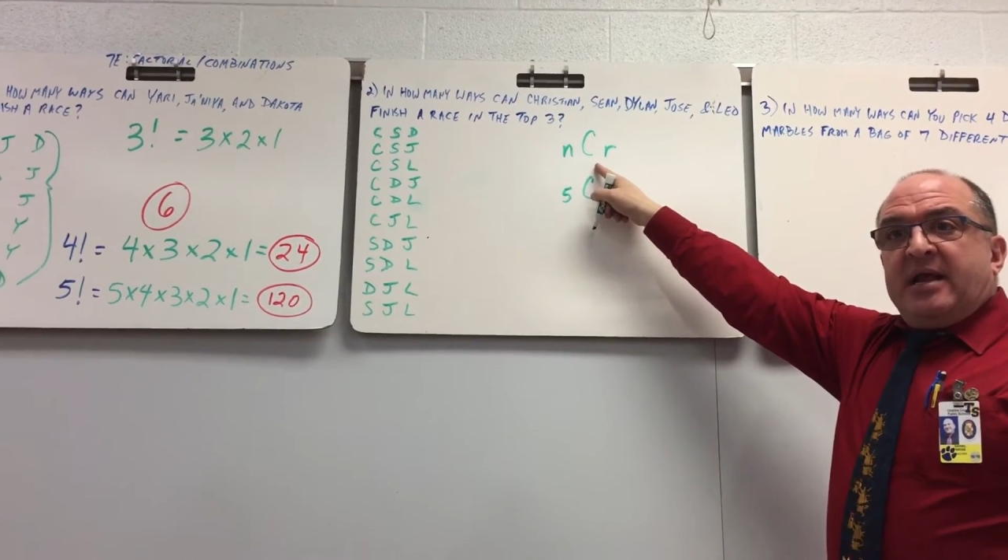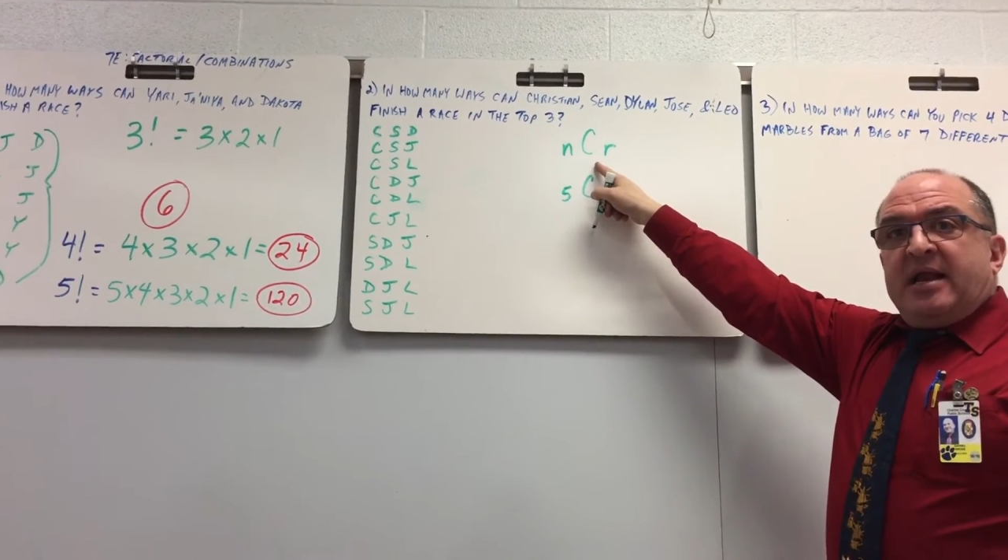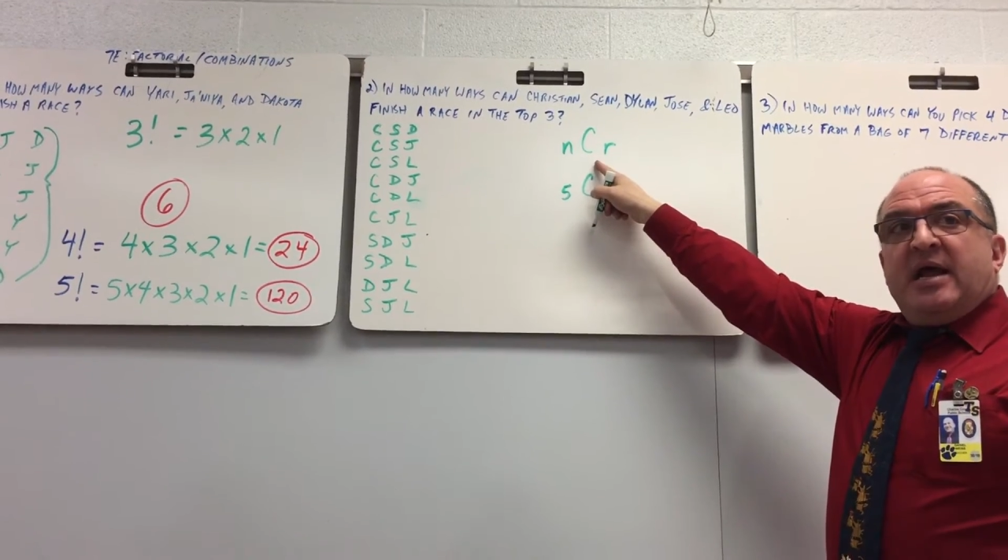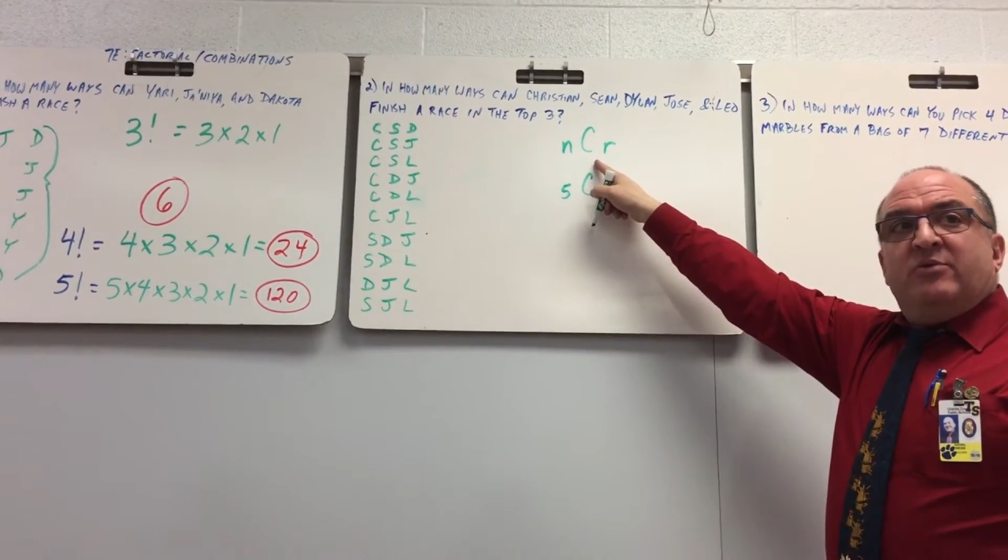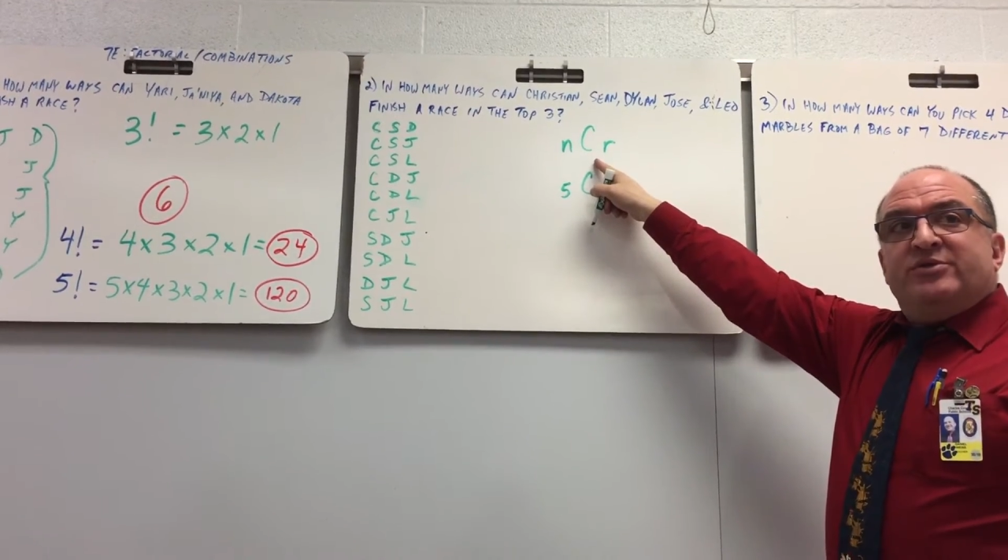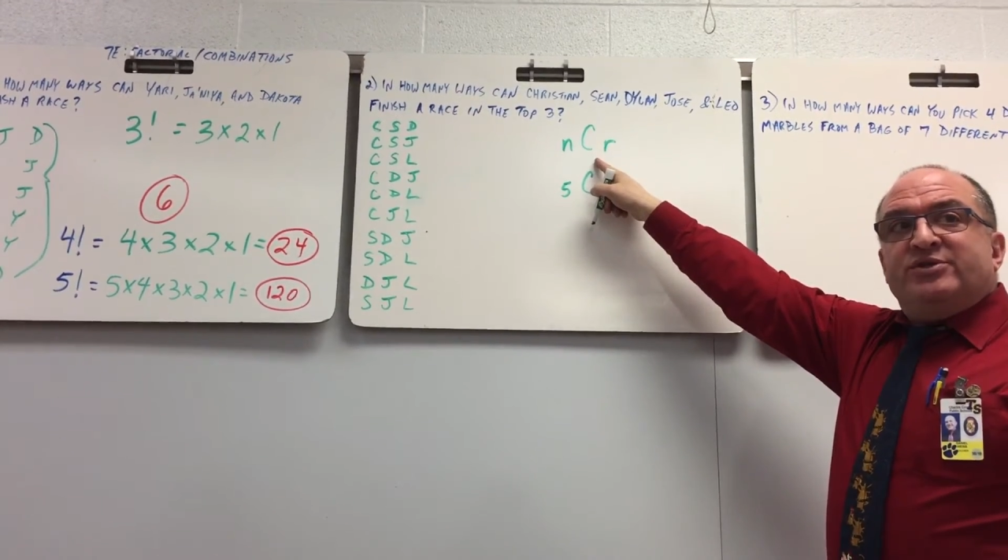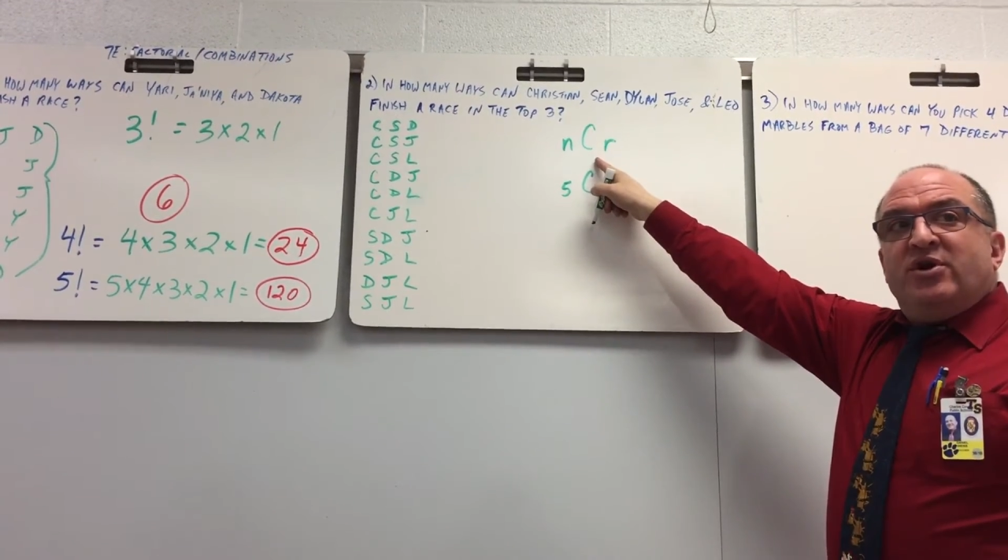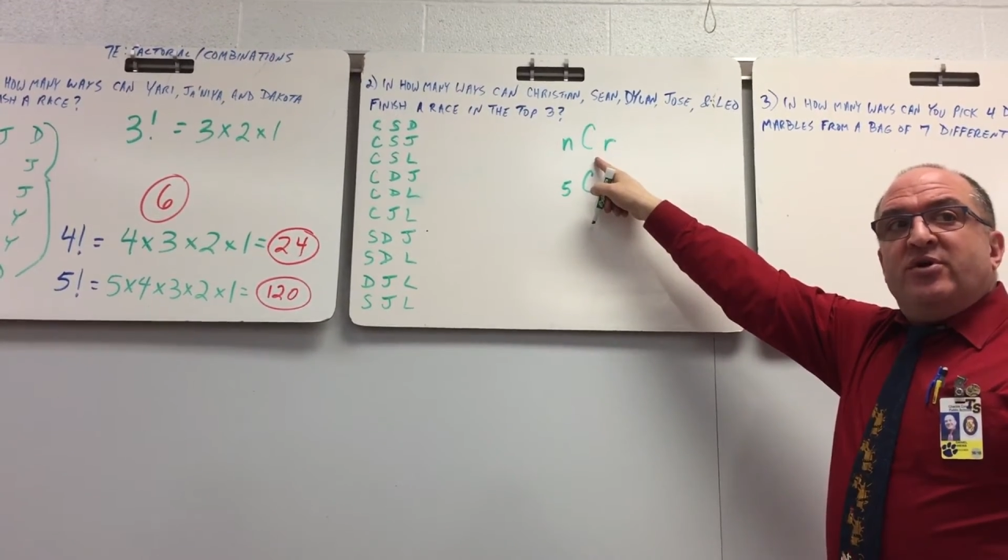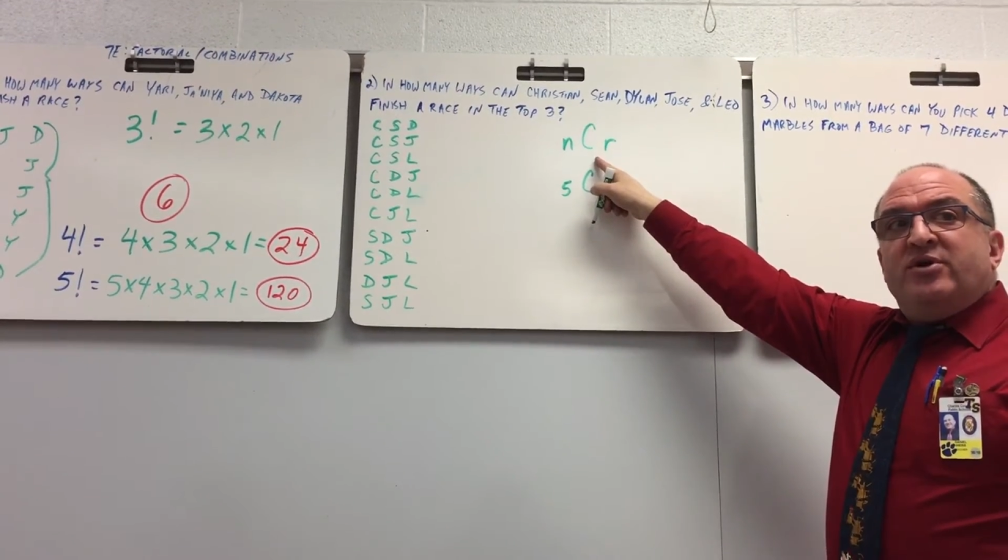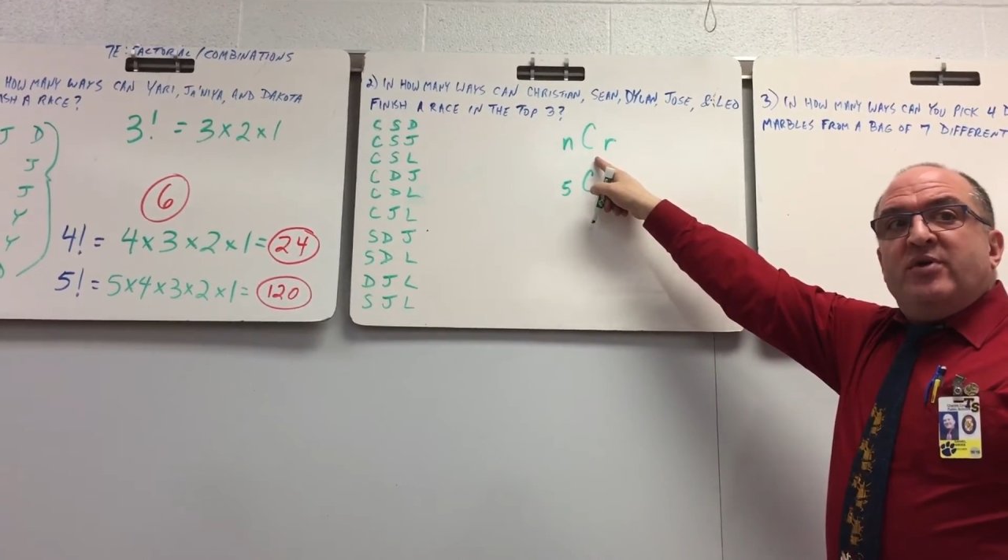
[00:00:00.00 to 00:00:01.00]
and I will
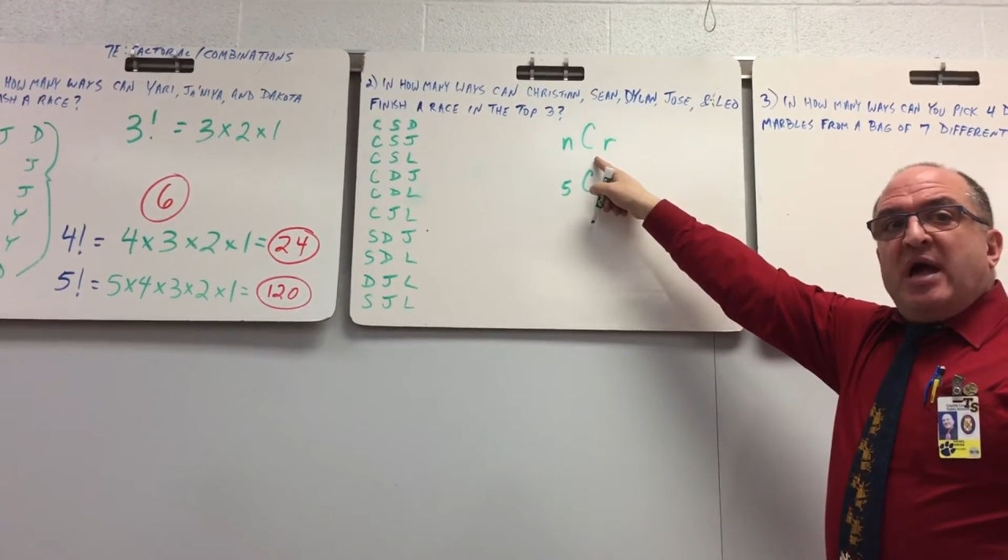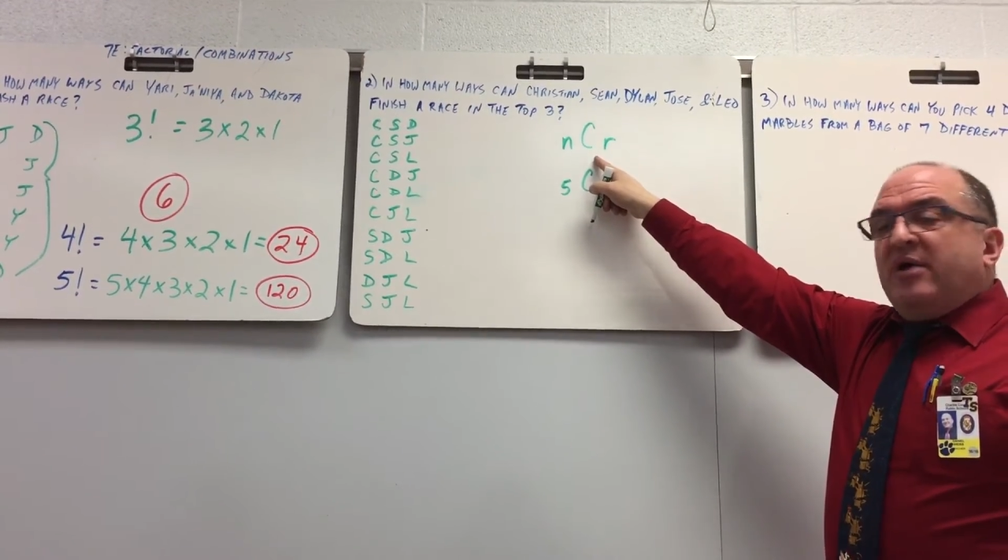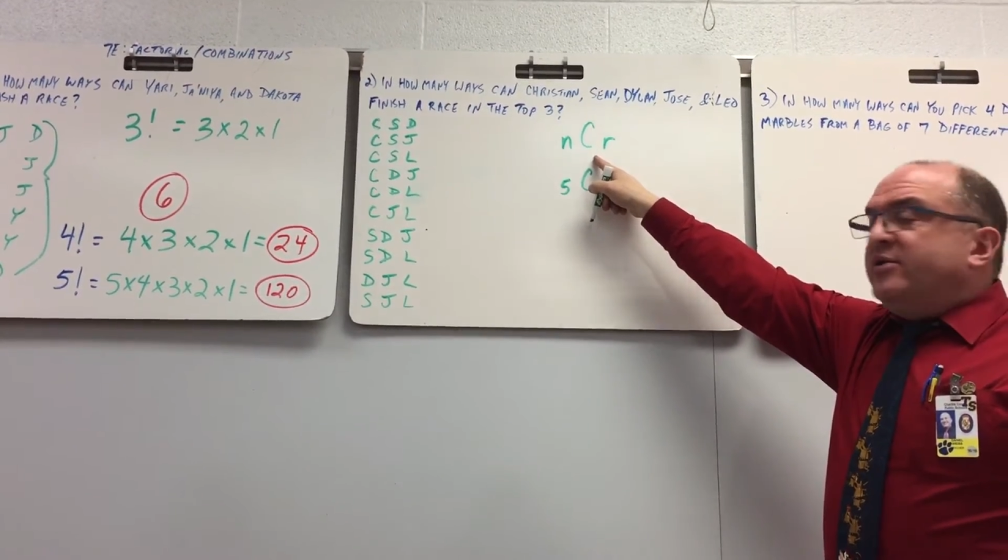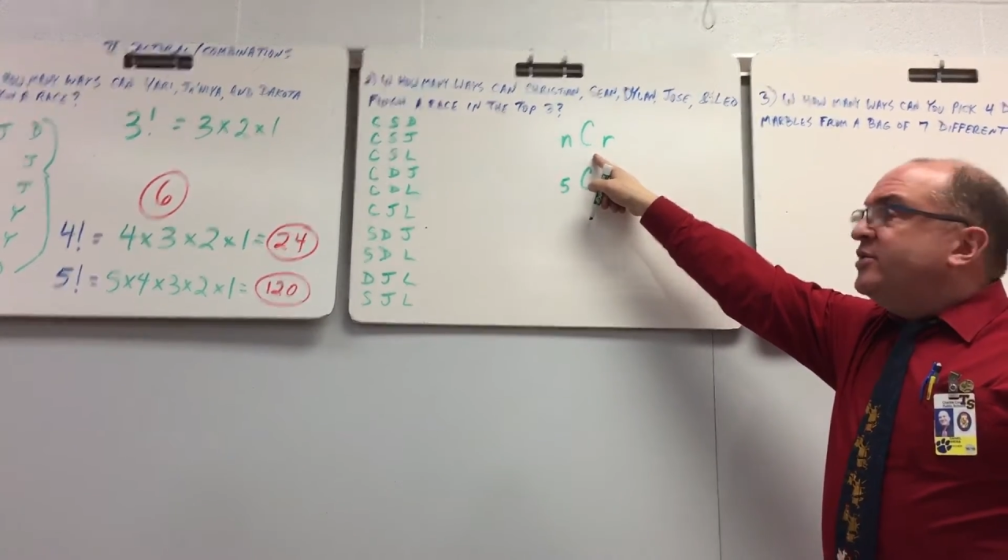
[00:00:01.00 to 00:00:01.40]
show you how to